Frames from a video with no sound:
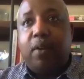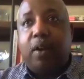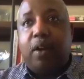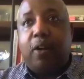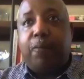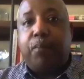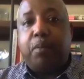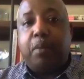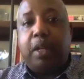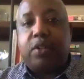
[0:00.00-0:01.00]

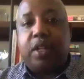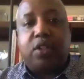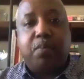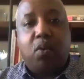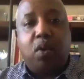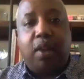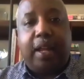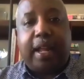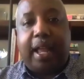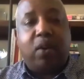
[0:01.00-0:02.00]
It's more
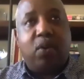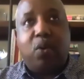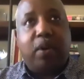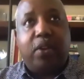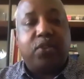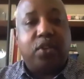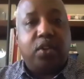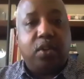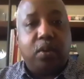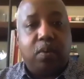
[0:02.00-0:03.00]
like, I don't know what else to
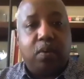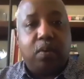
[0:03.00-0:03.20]
do.